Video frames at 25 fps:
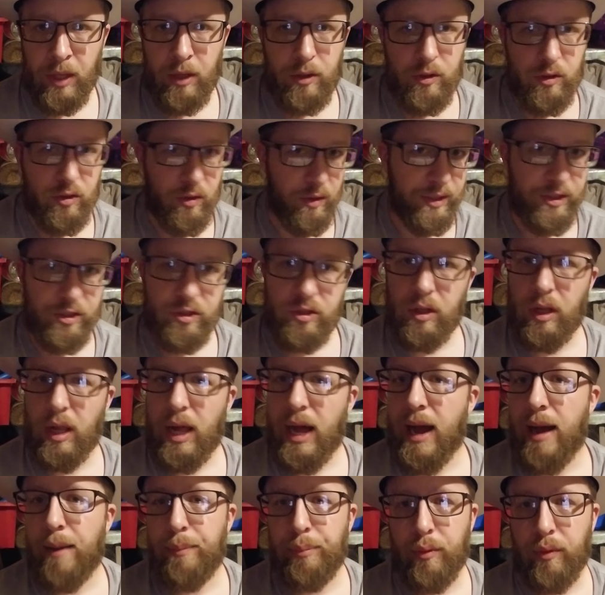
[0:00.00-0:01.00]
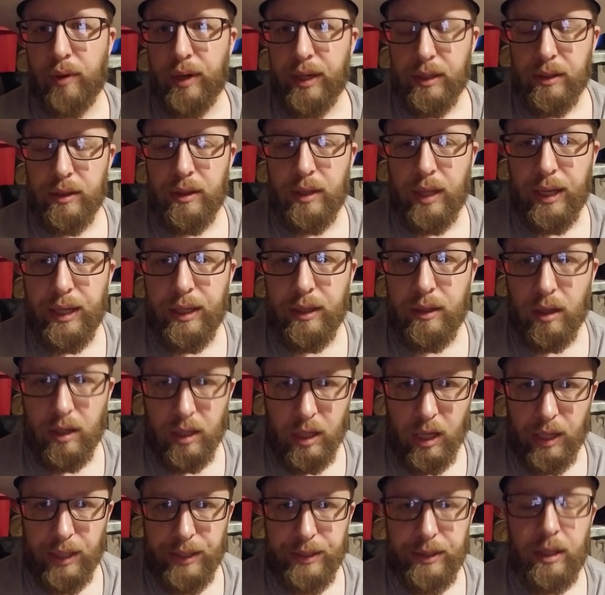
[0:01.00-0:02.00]
So they still operate like a
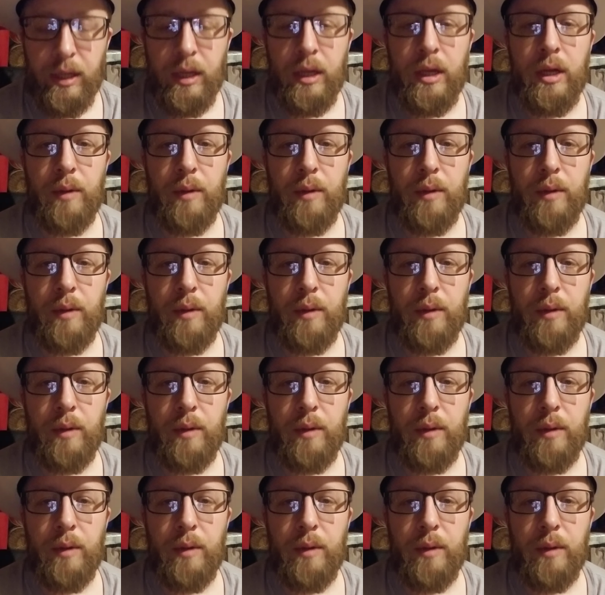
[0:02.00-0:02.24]
gun,